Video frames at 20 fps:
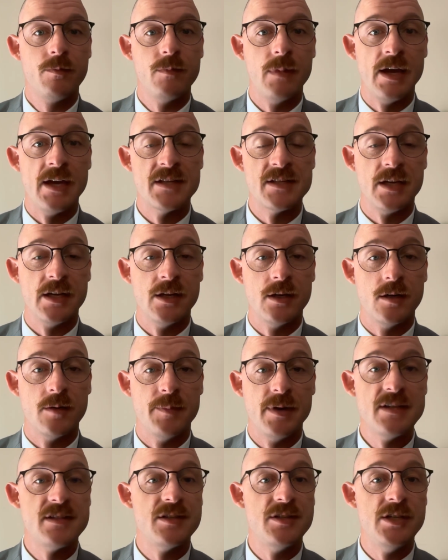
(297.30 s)
as
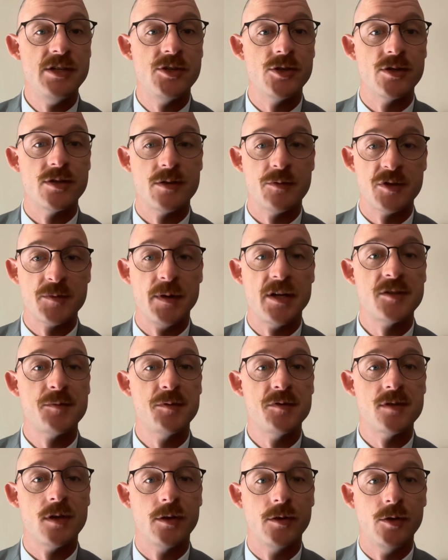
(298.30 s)
basic teachers, the
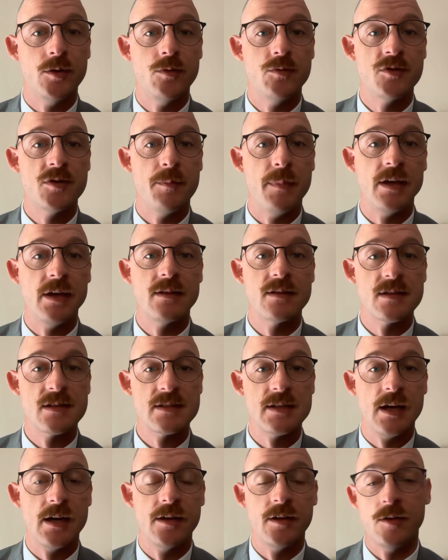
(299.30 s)
responsibility is on you to make the
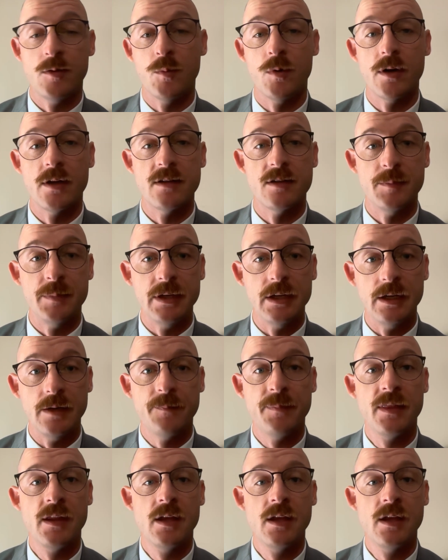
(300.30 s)
society you want it to be.